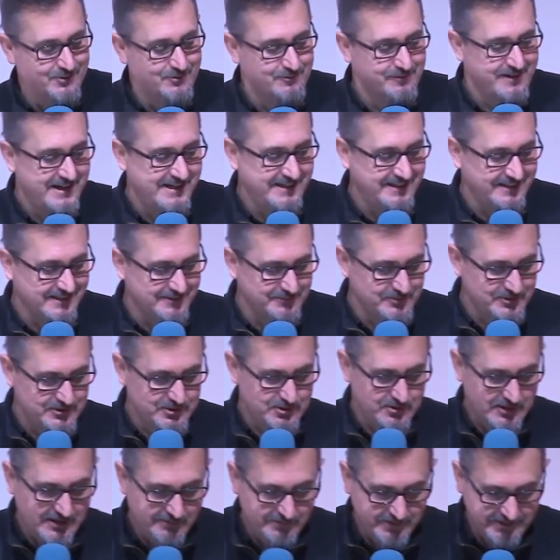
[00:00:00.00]
already. I'm just
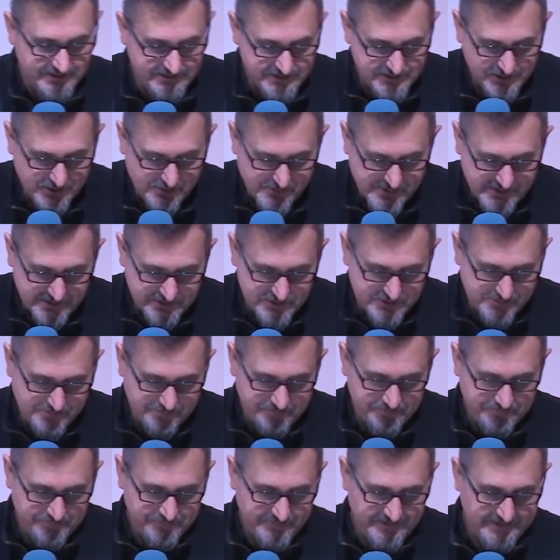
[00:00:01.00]
traveling so much.
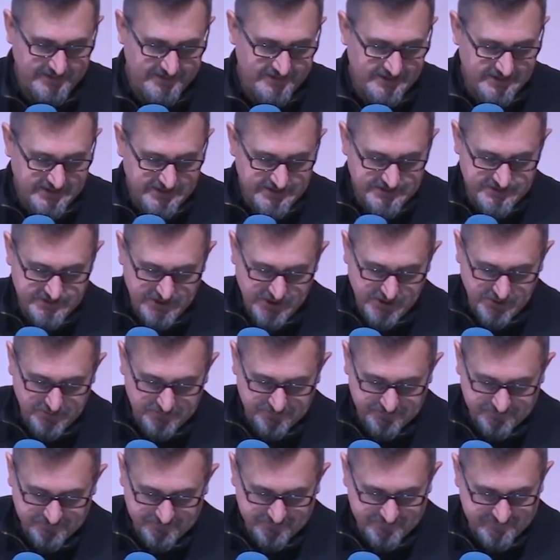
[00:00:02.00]
So,
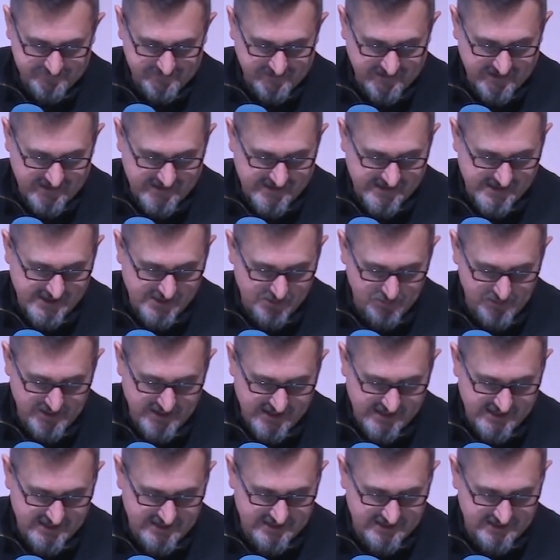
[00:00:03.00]
uh, we
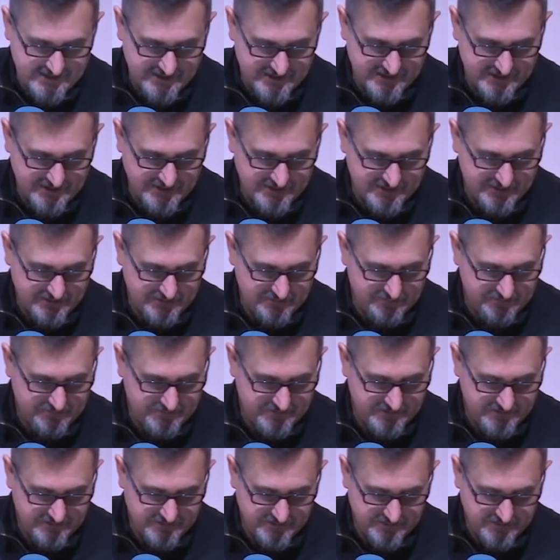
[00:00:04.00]
are
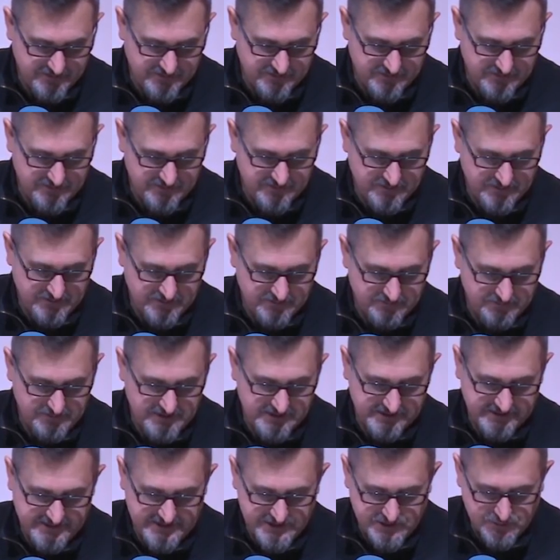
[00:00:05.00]

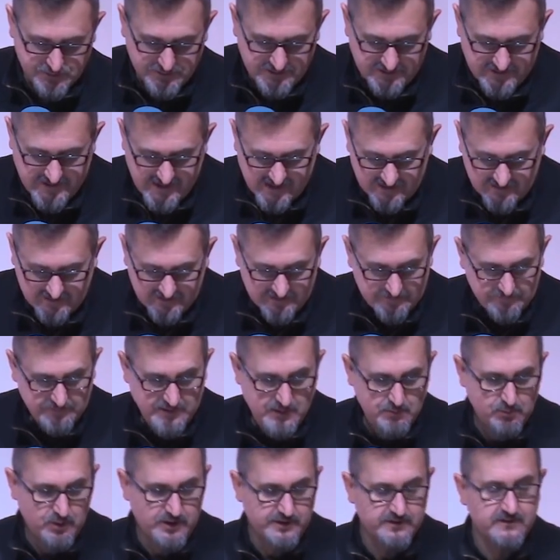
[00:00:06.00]
really doing that we
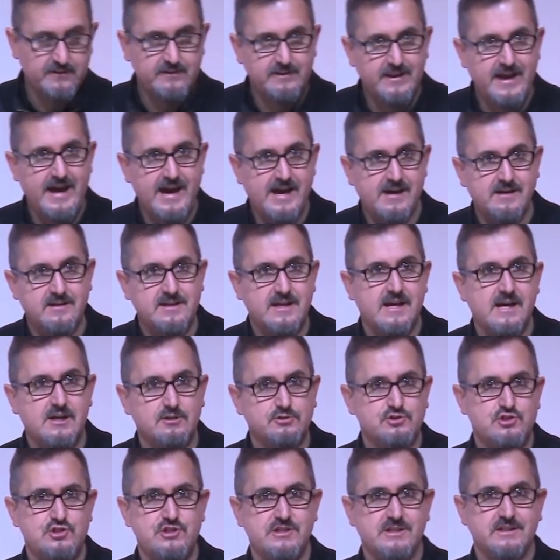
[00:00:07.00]
want our
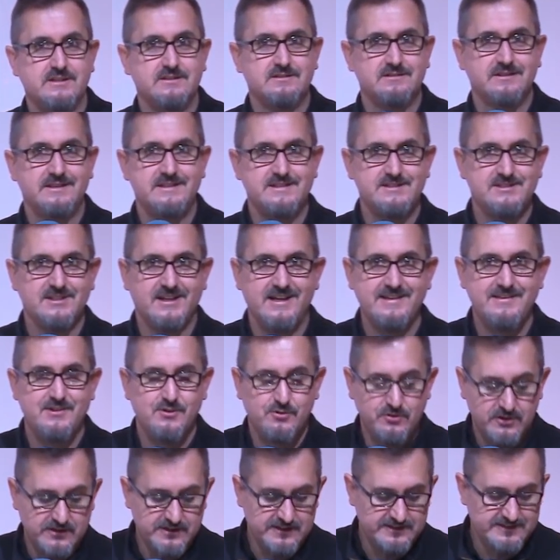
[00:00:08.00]
culture inside the
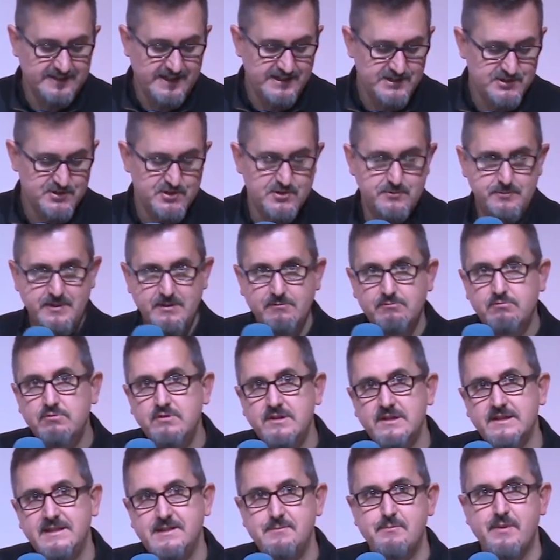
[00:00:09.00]
organization to be
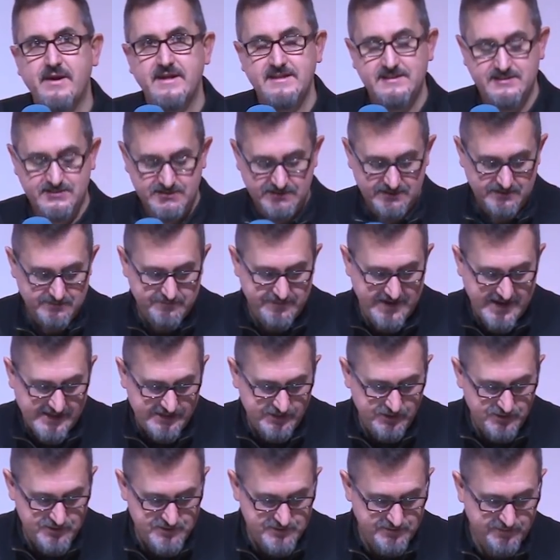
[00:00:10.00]
really based on the
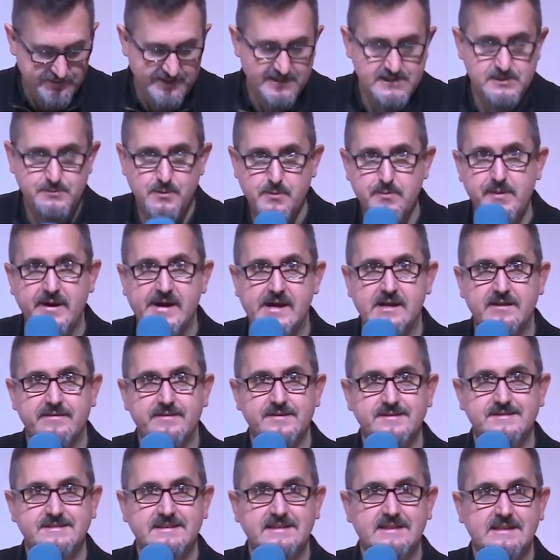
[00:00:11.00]
values, for that to be part of the
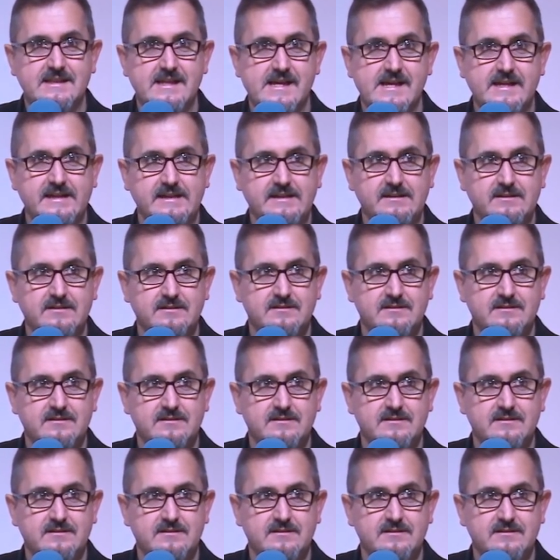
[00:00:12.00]
DNA.